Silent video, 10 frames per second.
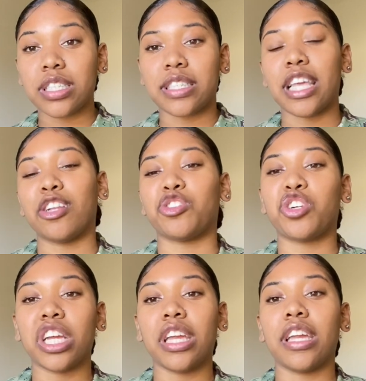the Sailor's
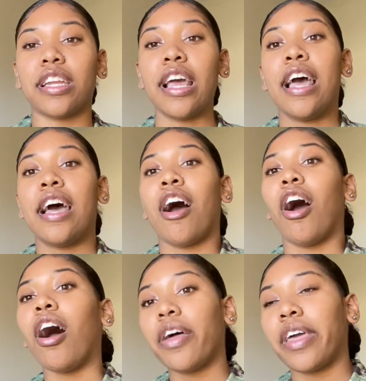Creed,
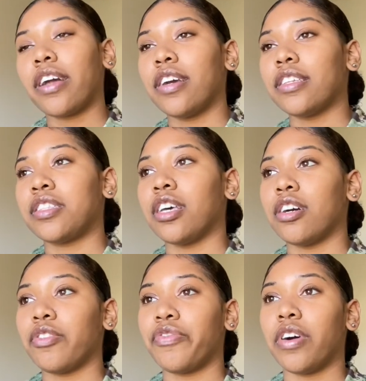all that good stuff.